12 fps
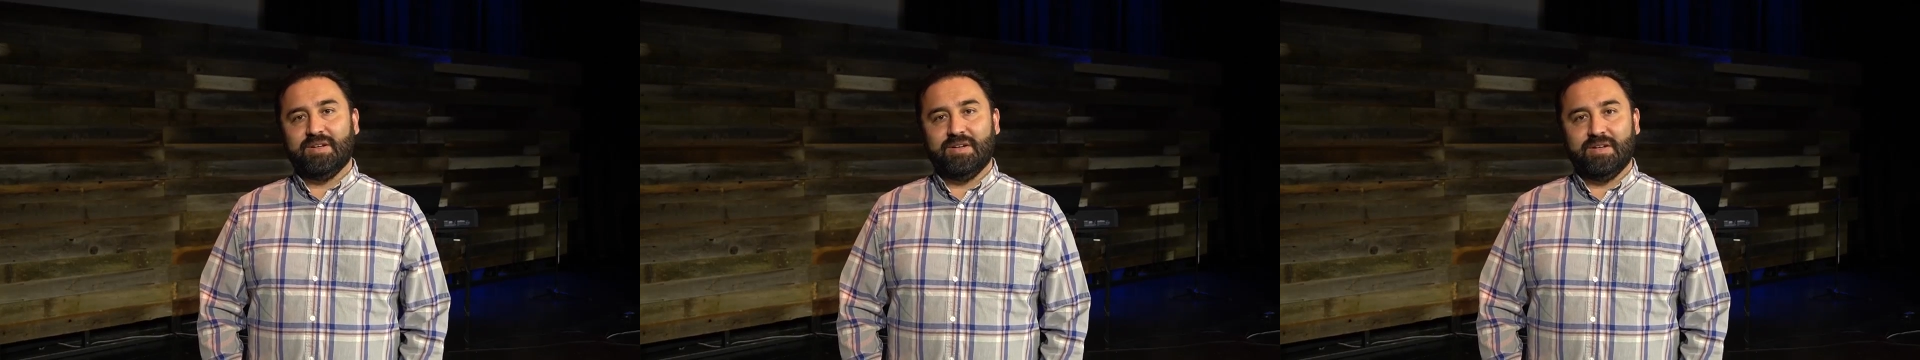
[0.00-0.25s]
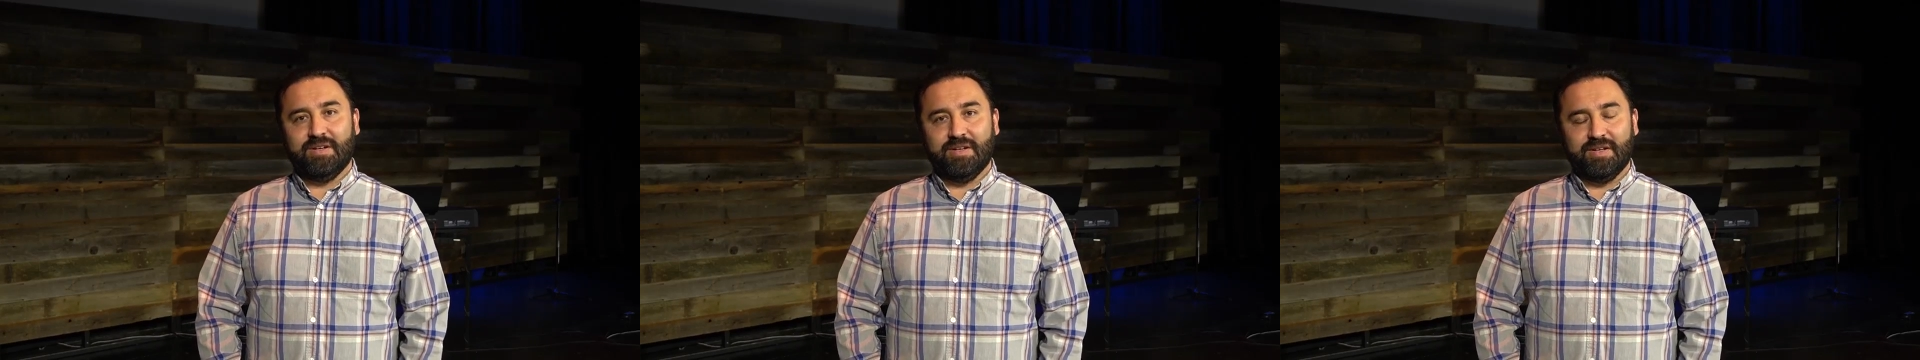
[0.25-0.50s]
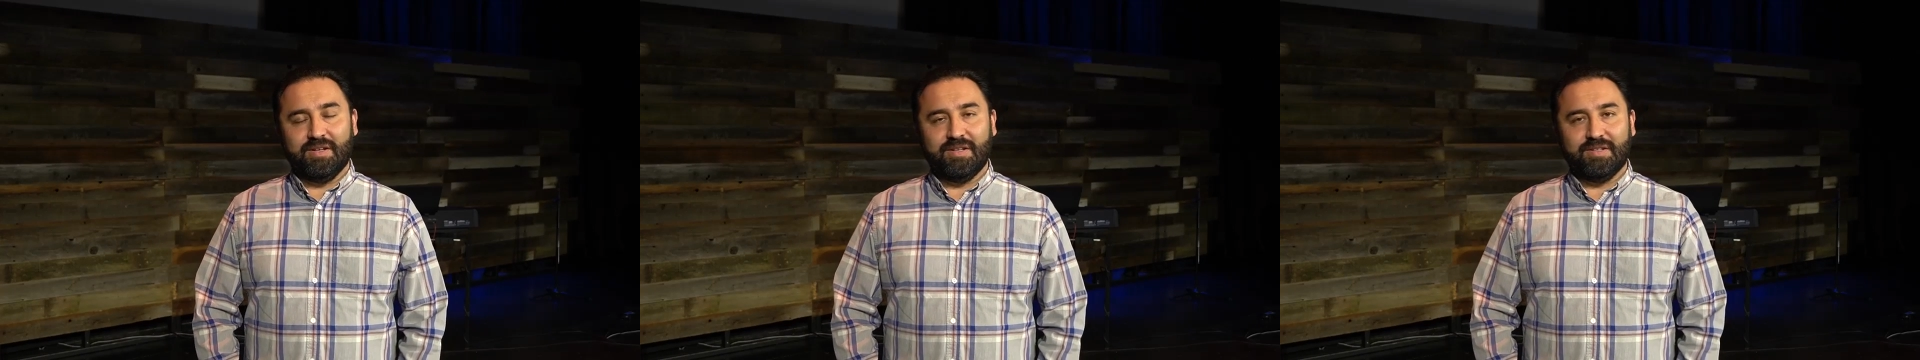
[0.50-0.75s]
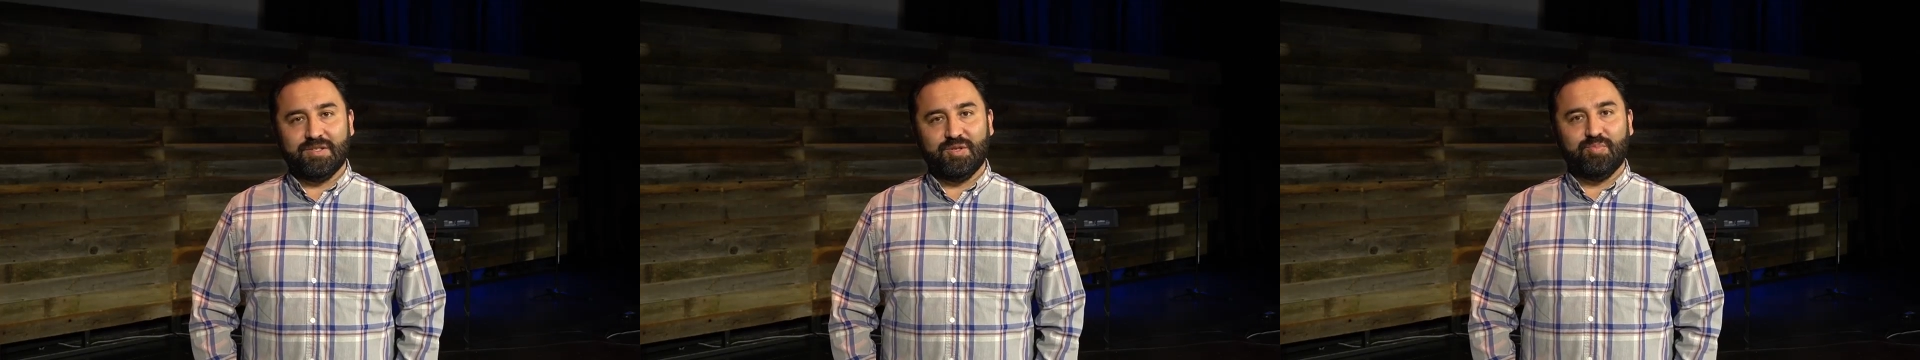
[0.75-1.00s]

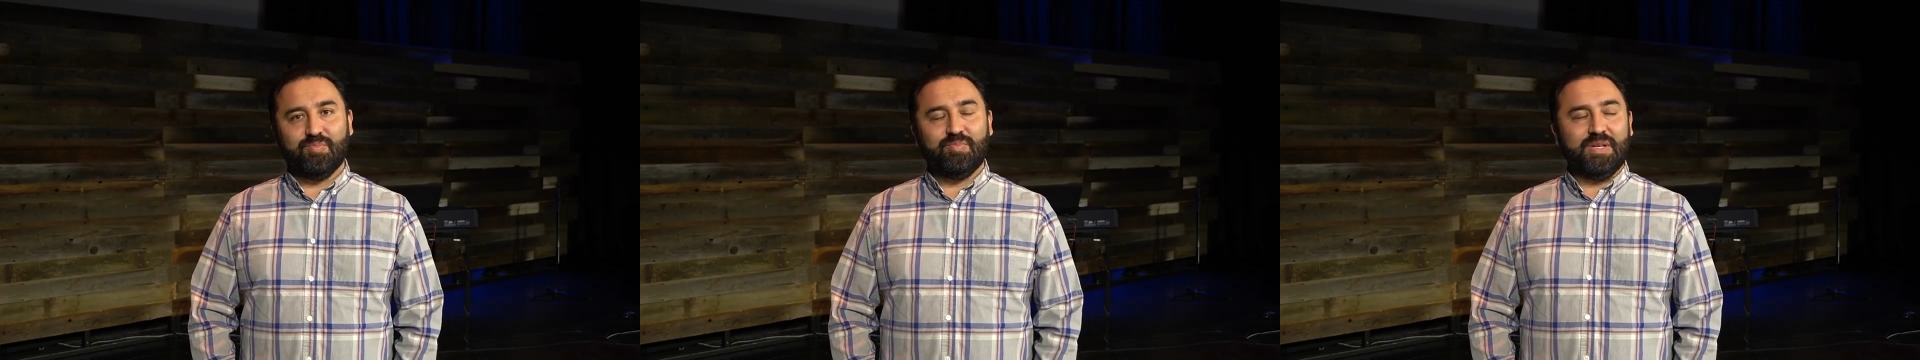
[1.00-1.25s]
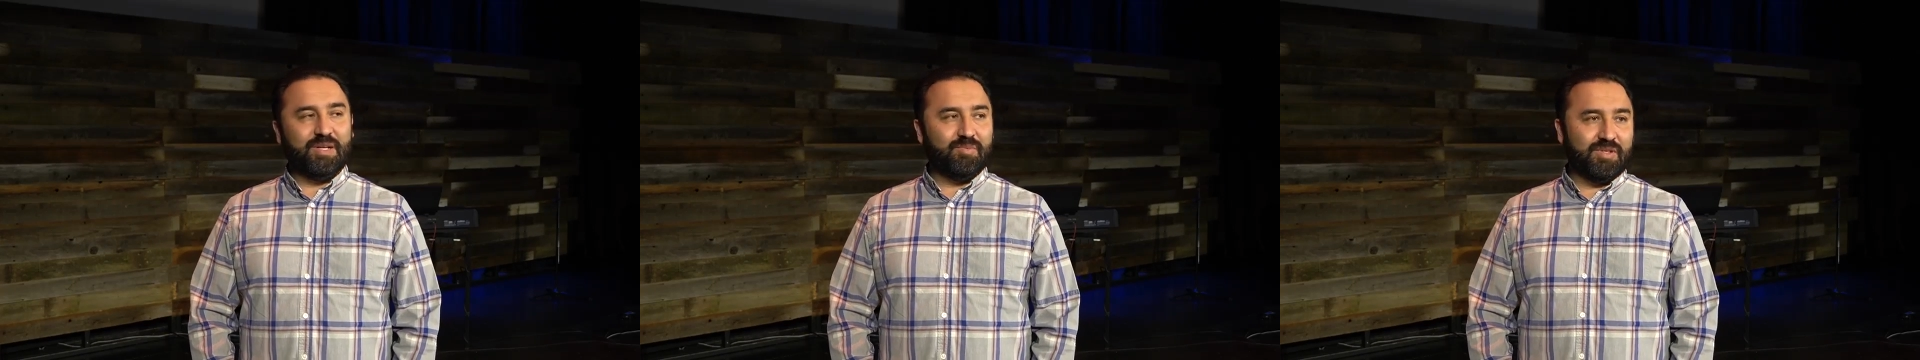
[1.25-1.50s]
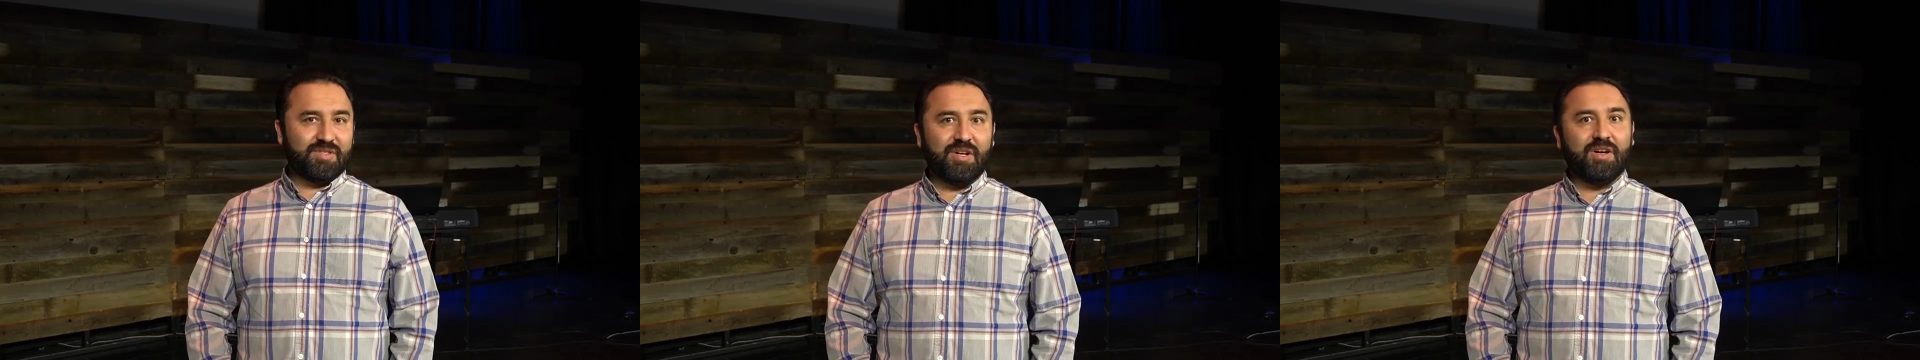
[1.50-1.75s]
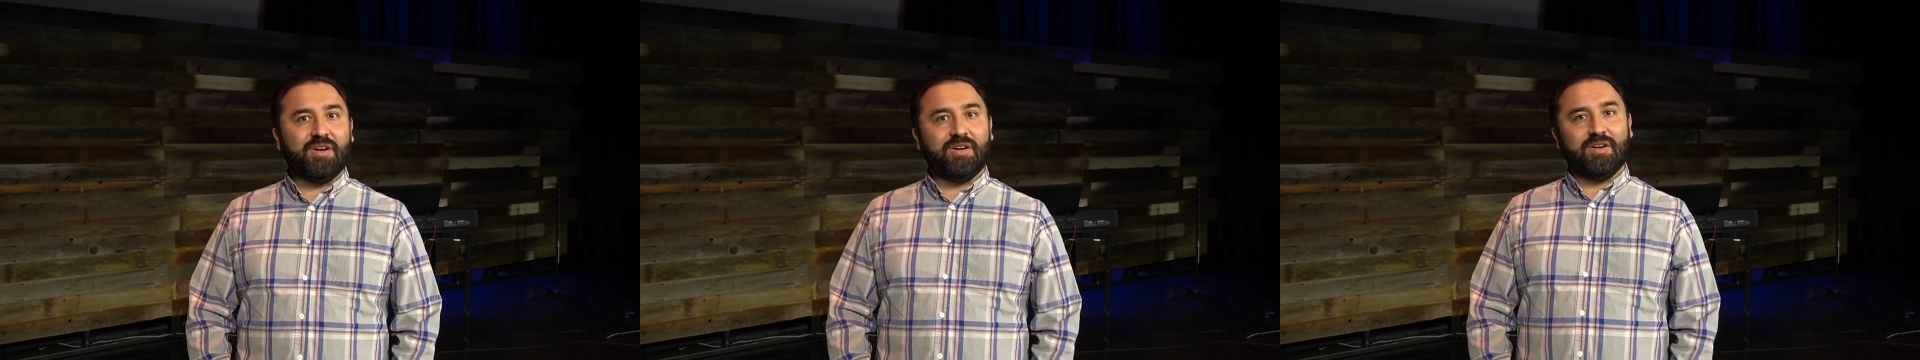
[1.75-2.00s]
to pick up a
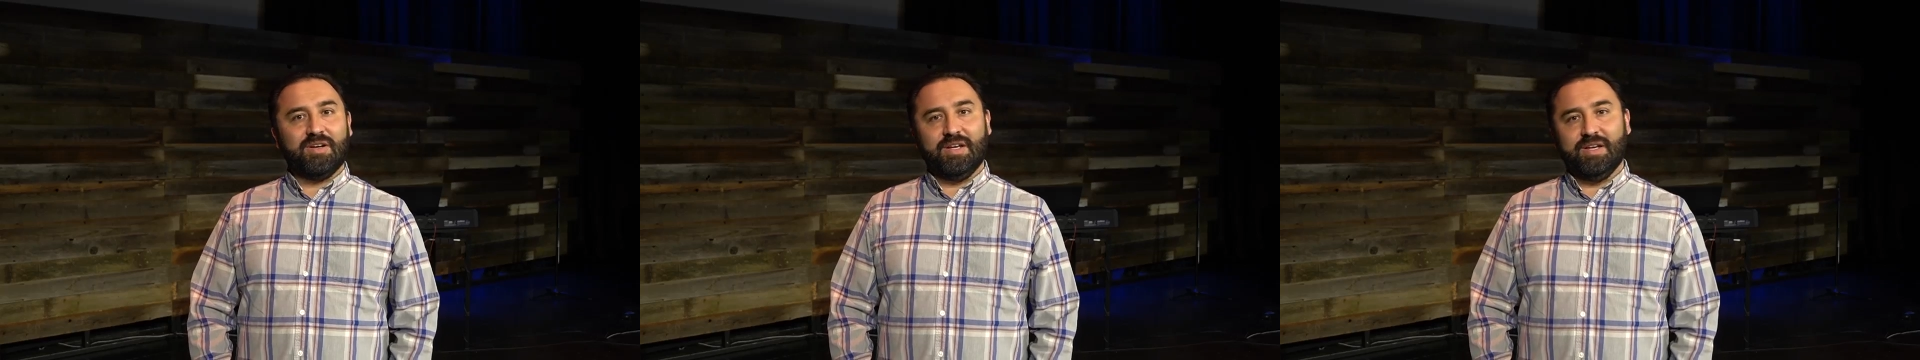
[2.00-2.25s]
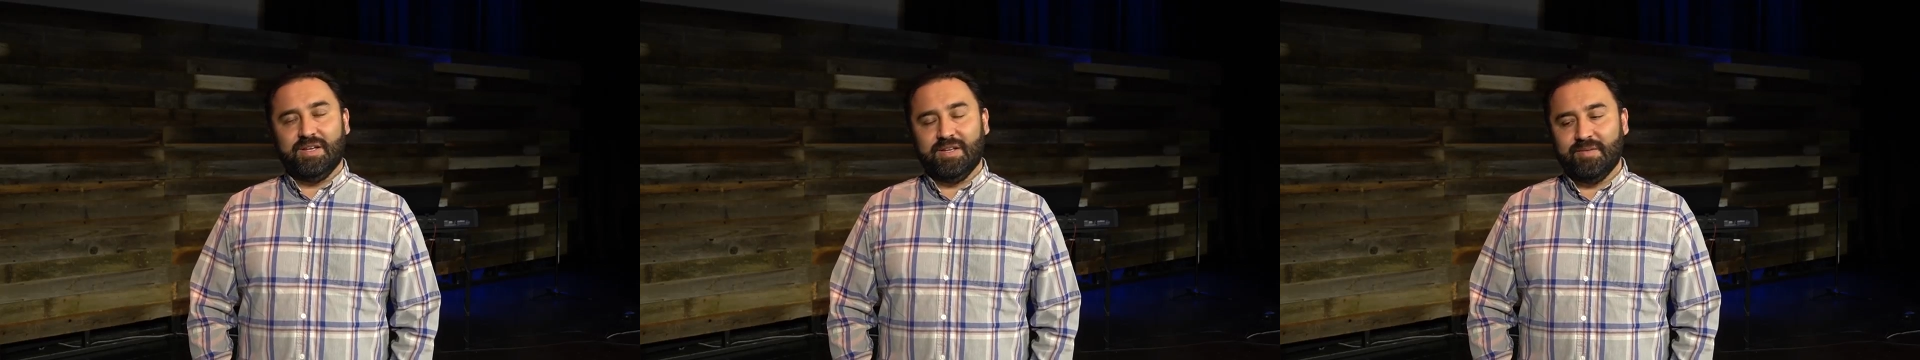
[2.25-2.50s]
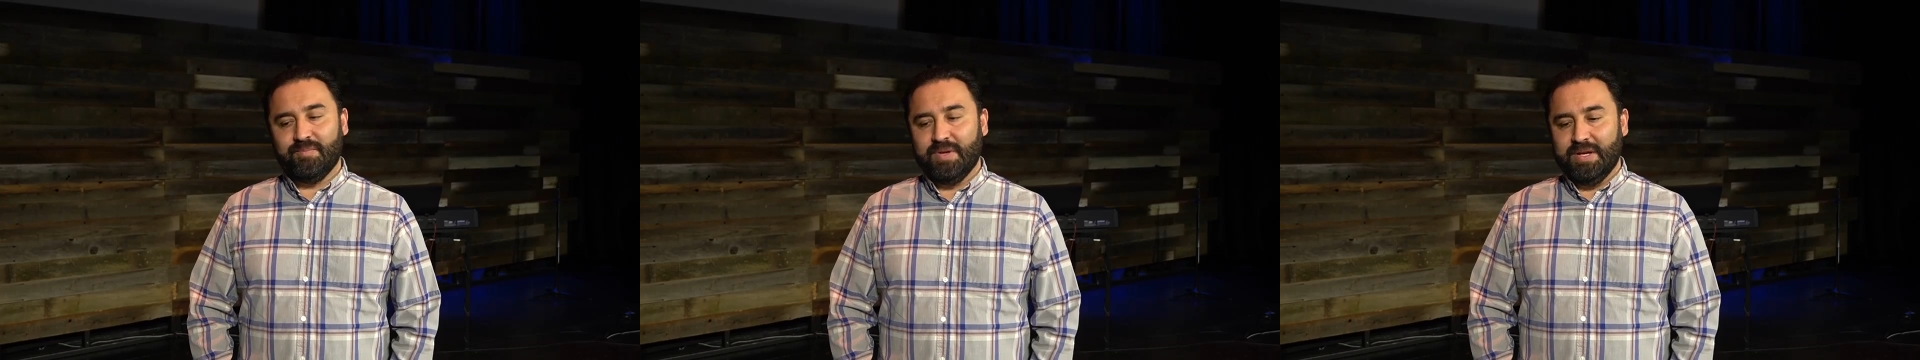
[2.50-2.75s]
guitar and